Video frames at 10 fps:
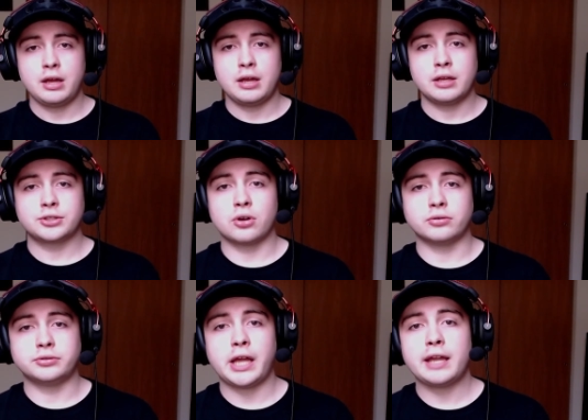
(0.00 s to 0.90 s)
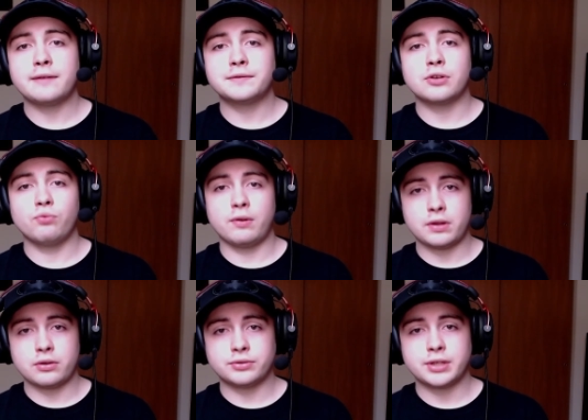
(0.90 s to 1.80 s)
It's called Dave's
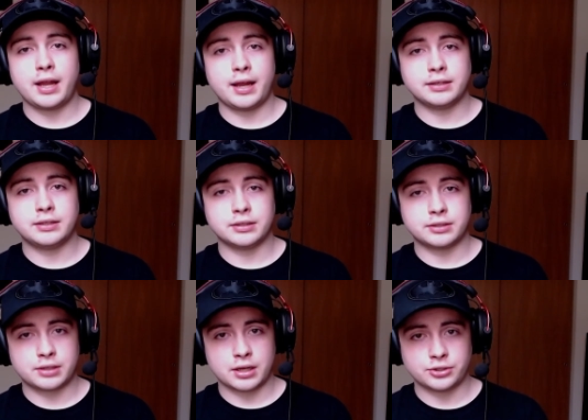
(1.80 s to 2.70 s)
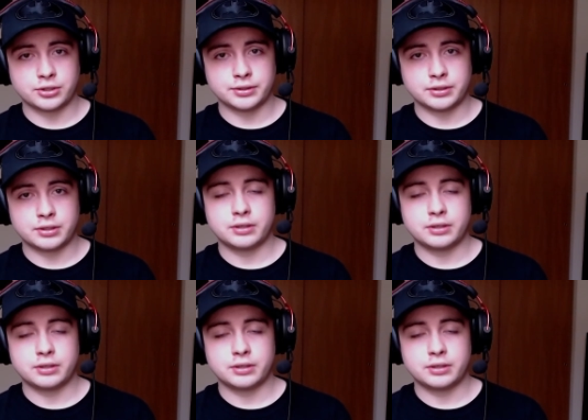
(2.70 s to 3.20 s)
Reviews and Discussions.